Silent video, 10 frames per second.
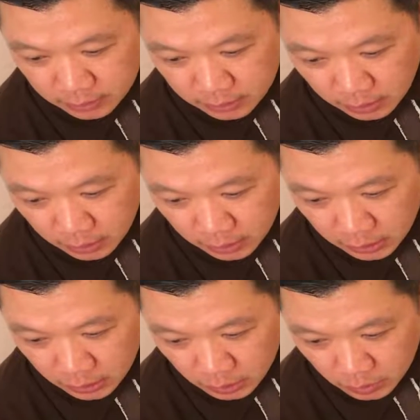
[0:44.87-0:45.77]

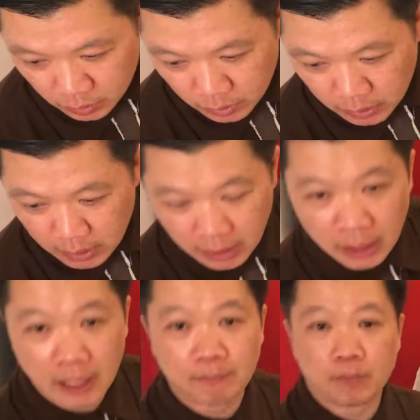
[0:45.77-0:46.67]
So
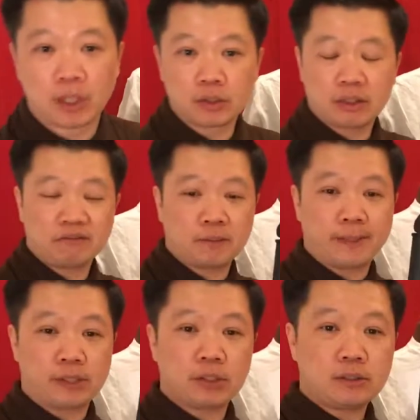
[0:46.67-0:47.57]
all the
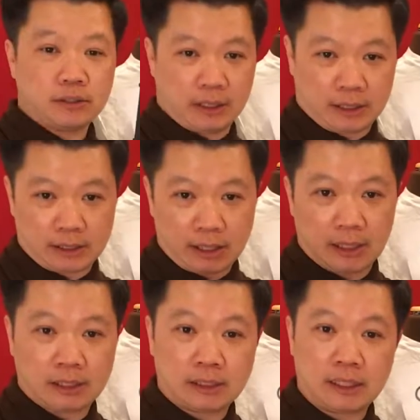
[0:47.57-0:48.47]
information is
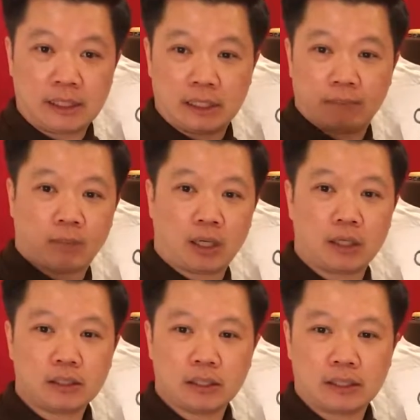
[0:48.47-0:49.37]
in the
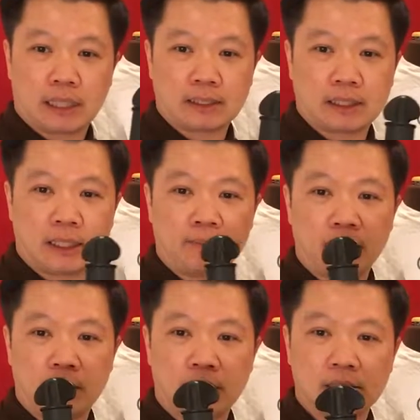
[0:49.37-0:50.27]
blog that
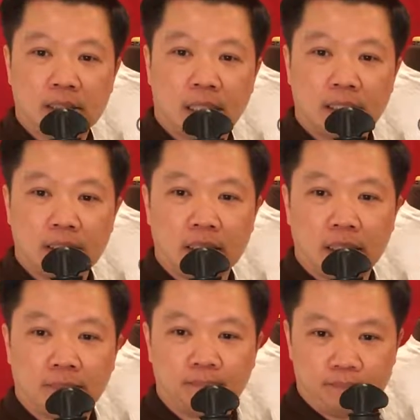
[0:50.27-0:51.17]
inside the